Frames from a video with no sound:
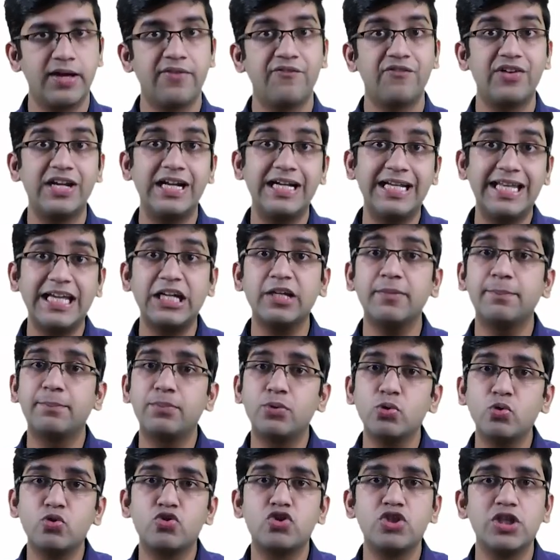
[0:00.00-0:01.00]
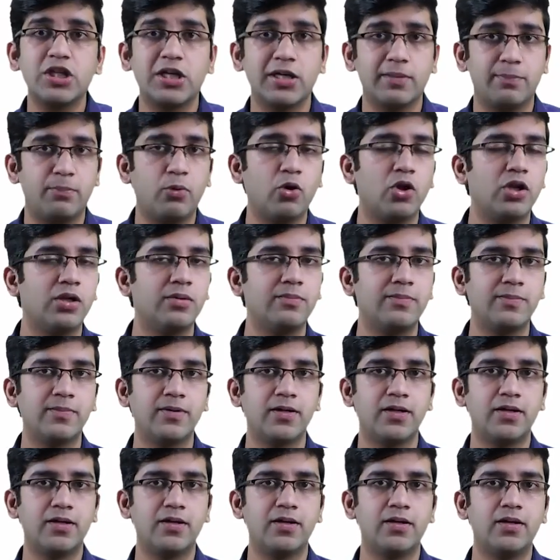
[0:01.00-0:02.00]
When I take a Peutz-Jeghers
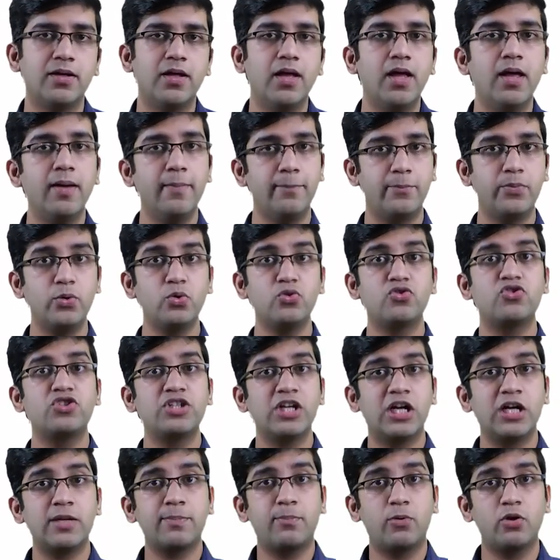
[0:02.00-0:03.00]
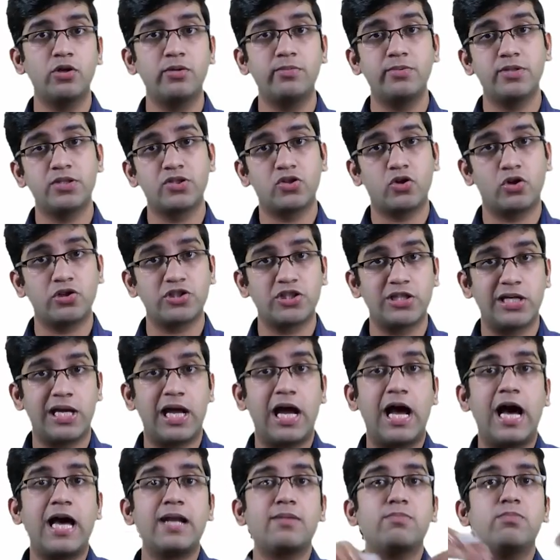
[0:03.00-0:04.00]
polyp is called an
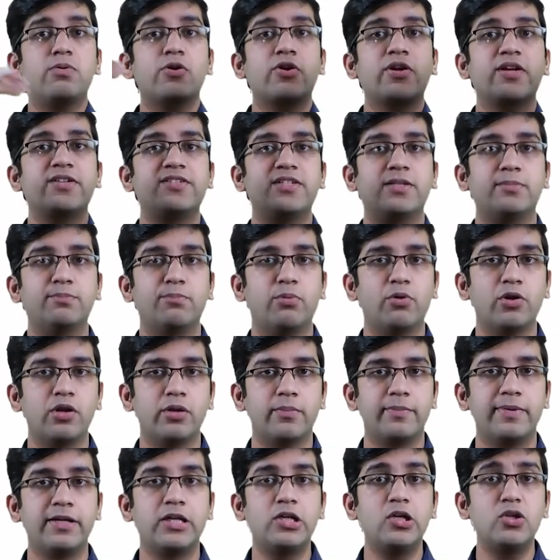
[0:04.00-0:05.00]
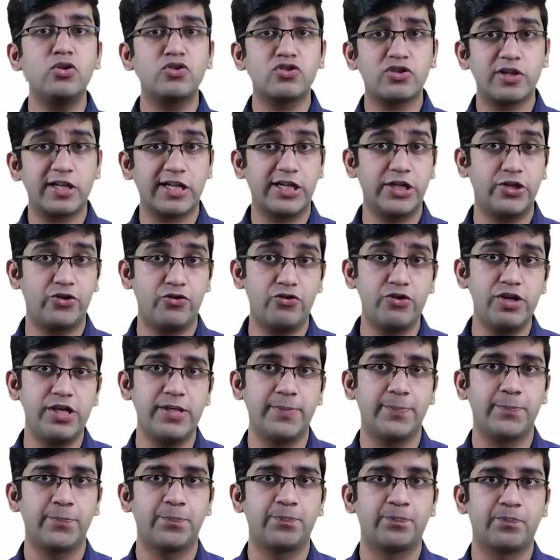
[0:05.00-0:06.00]
arborizing polyp. It looks like a tree.